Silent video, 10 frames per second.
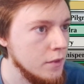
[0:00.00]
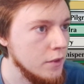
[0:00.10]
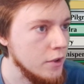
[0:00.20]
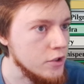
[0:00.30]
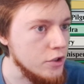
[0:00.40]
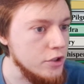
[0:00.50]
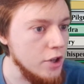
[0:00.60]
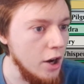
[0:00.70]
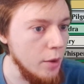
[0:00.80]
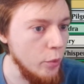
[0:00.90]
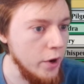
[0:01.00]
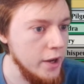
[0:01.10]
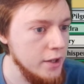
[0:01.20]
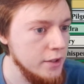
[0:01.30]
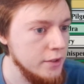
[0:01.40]
There's a
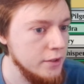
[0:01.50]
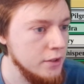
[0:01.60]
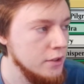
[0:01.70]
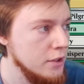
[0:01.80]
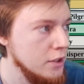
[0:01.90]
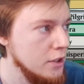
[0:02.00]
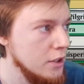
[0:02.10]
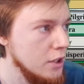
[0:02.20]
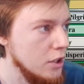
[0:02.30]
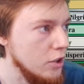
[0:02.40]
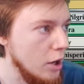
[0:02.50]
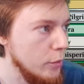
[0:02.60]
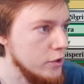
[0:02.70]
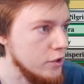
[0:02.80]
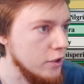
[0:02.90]
Domri.
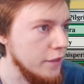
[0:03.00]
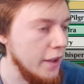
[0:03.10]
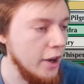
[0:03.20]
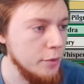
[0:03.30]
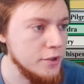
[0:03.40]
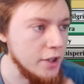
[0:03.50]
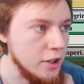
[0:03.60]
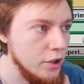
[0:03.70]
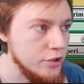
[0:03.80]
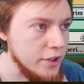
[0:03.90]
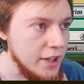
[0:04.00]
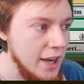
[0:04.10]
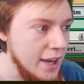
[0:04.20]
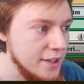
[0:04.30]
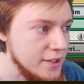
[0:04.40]
Domri's good, and that helps us get closer to
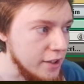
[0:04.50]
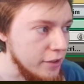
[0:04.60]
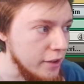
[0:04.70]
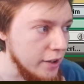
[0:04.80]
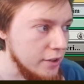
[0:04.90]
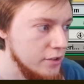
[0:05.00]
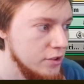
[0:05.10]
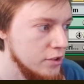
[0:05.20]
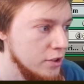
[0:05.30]
casting things.